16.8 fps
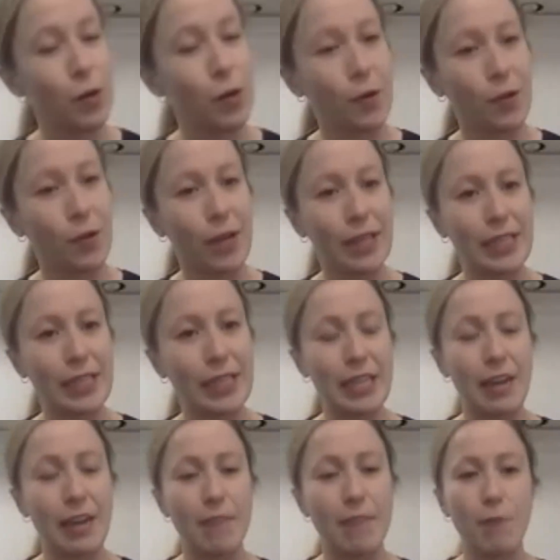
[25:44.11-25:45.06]
Oh, that's a
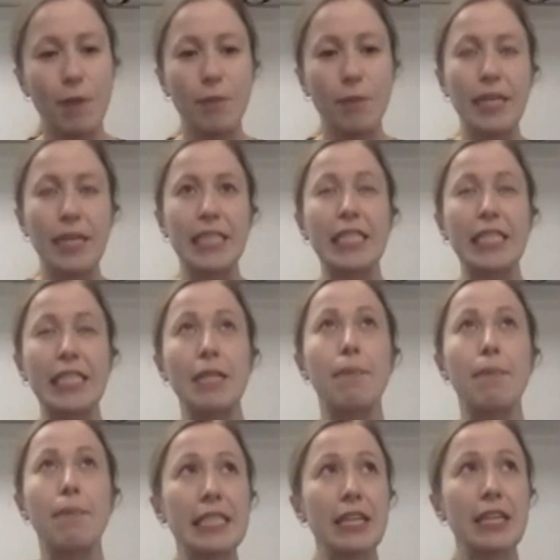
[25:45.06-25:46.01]
tough one because it
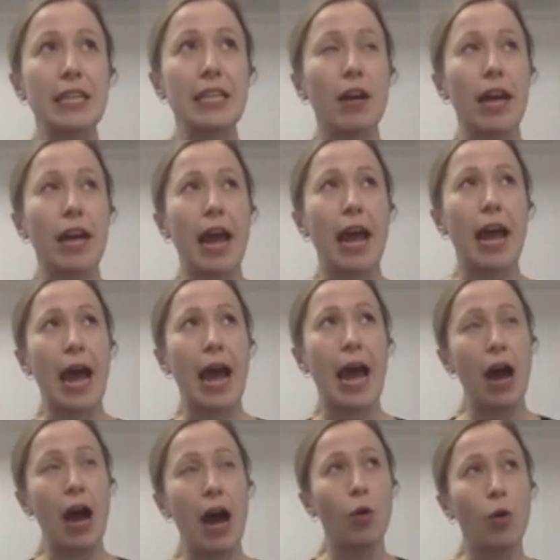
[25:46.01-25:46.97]
depends on
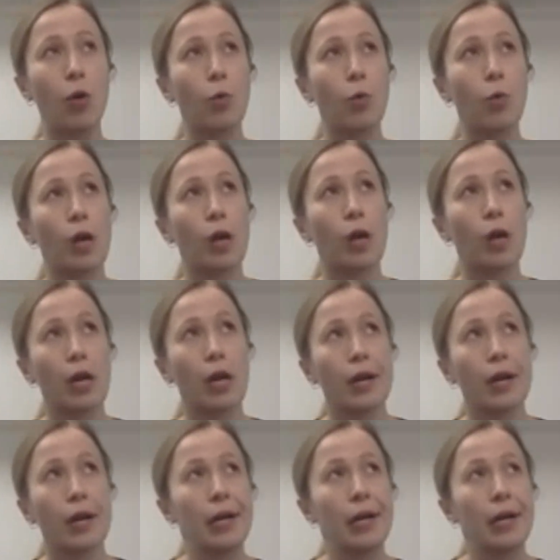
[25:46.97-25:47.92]
how
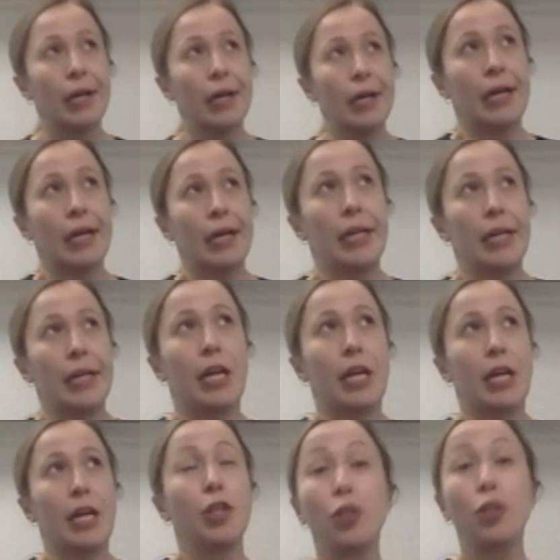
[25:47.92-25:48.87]

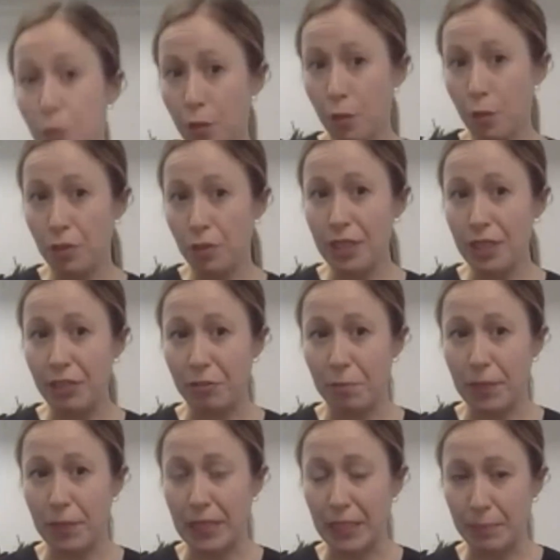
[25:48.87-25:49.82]
new those knee
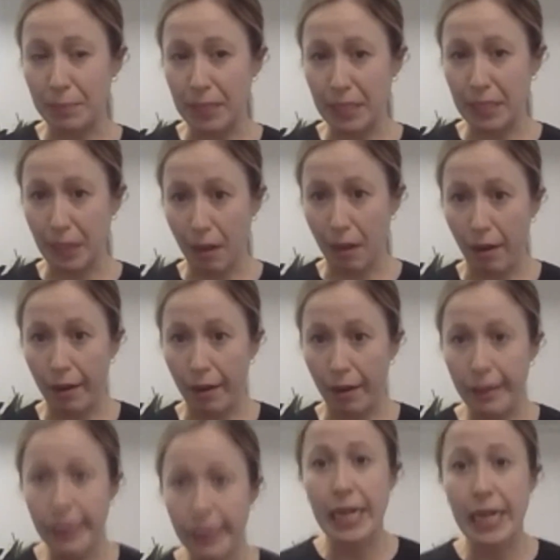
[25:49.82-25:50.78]
replacements
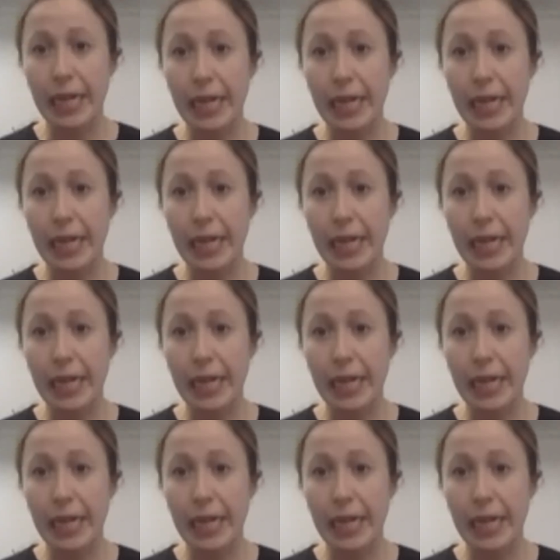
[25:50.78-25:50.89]
are.